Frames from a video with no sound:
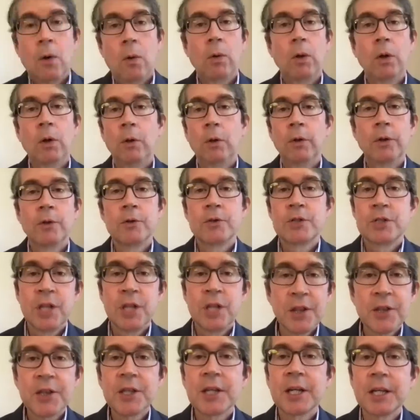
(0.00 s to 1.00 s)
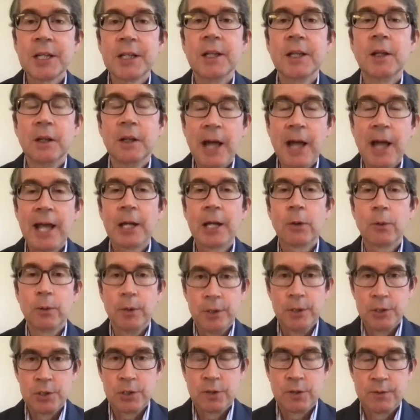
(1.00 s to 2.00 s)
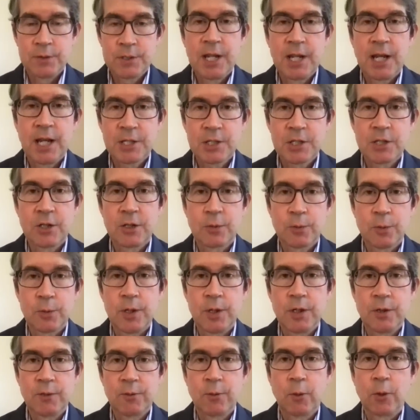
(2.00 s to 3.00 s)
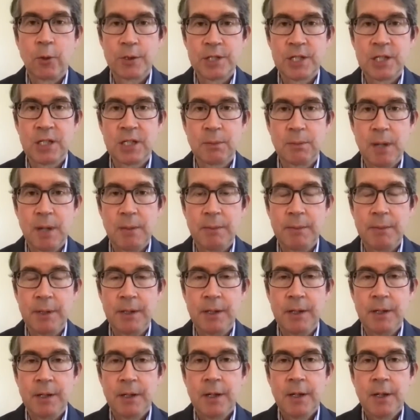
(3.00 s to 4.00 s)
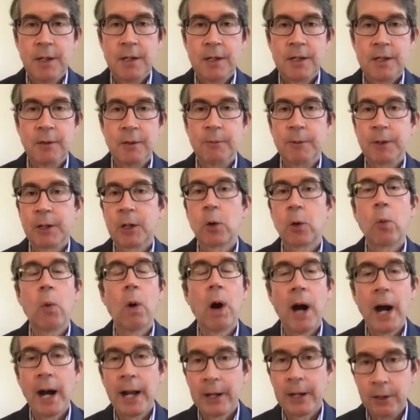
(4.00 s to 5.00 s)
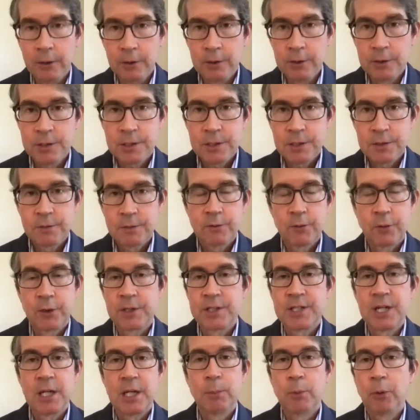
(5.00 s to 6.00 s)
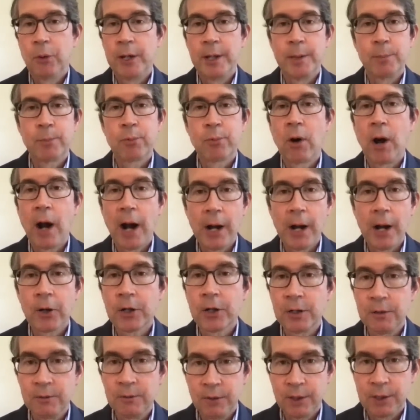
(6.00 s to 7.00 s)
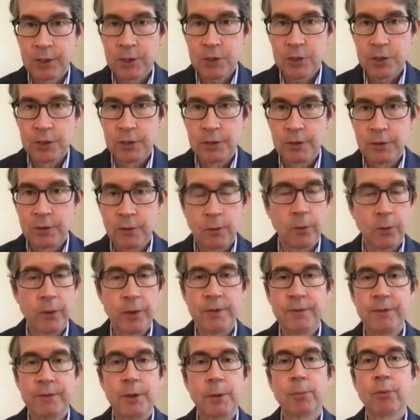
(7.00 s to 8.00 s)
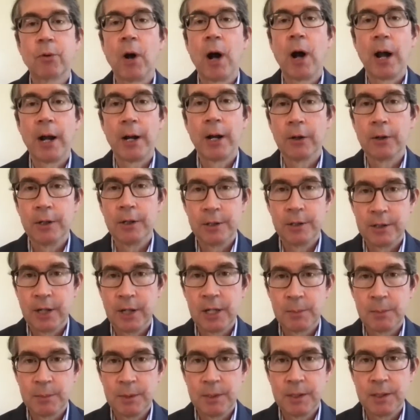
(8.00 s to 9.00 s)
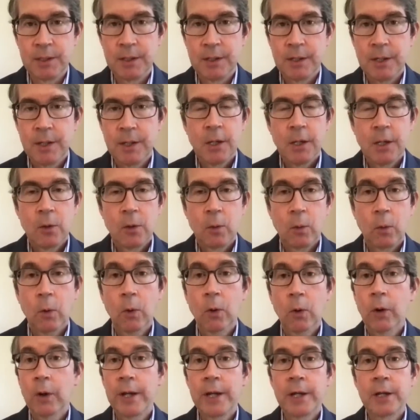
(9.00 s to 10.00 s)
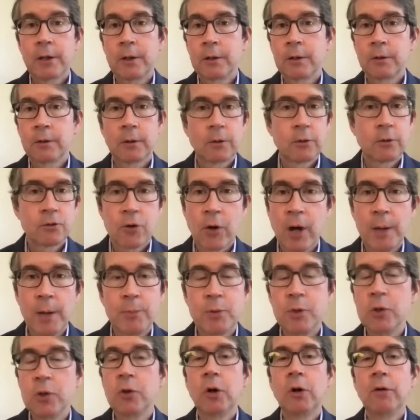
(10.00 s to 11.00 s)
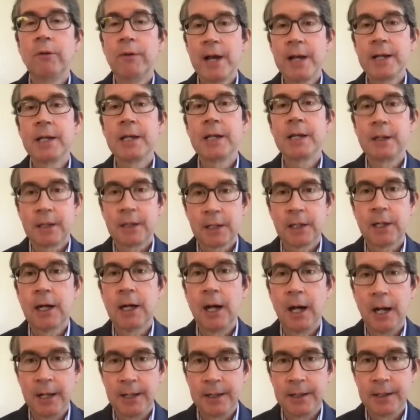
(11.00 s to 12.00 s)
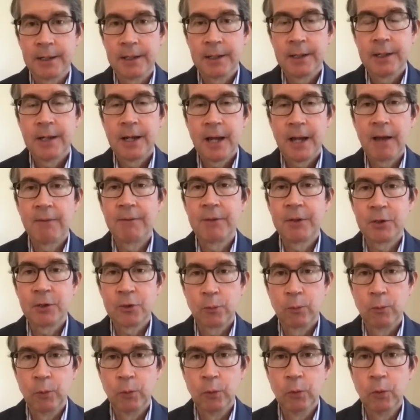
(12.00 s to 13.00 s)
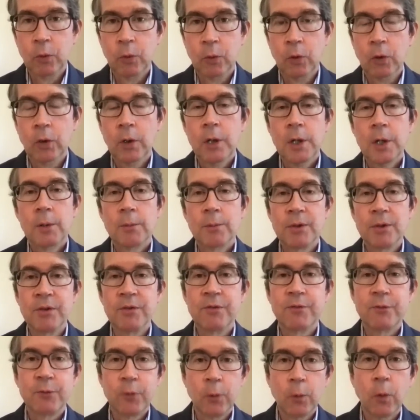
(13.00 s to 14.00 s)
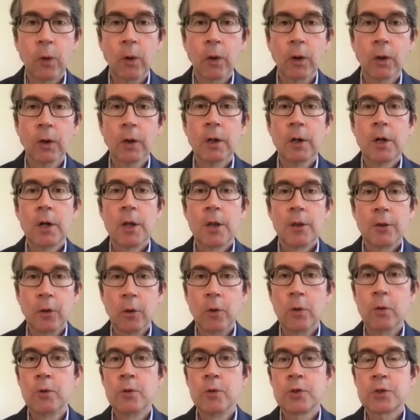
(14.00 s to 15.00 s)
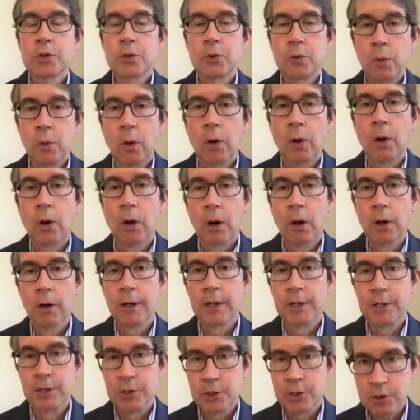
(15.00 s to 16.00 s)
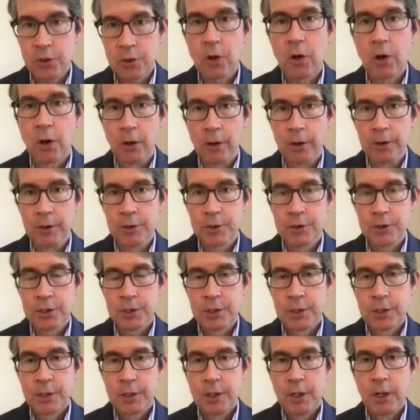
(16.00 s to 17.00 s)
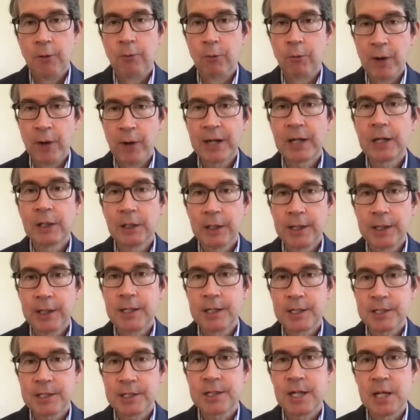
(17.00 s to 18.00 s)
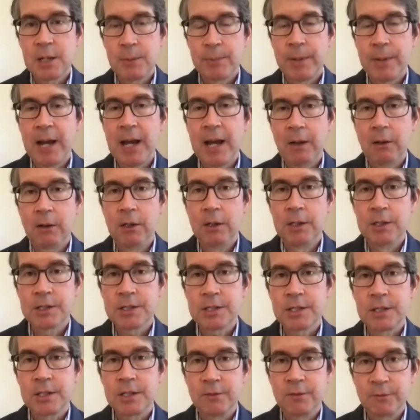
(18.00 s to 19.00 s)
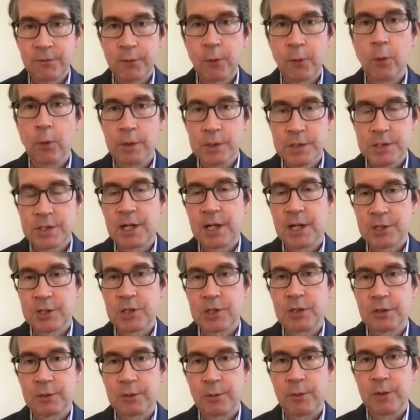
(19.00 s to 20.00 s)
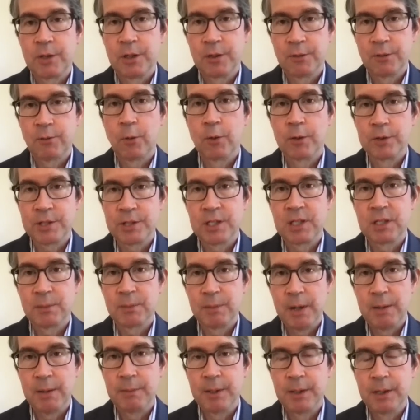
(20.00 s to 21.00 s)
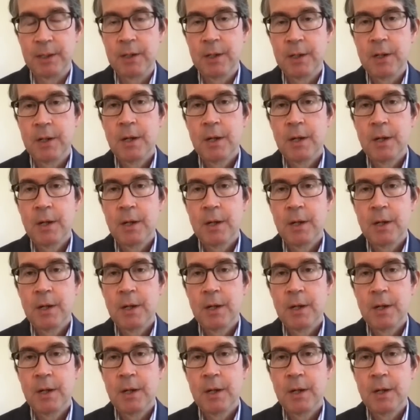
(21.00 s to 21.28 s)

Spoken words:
Well, there's nothing in the language of Section 3 of the 14th Amendment that requires, for example, a prior conviction or even a prior indictment or a tribunal of any kind having to rule before those who are in charge of regulating state ballots enforce Section 3 of the 14th Amendment.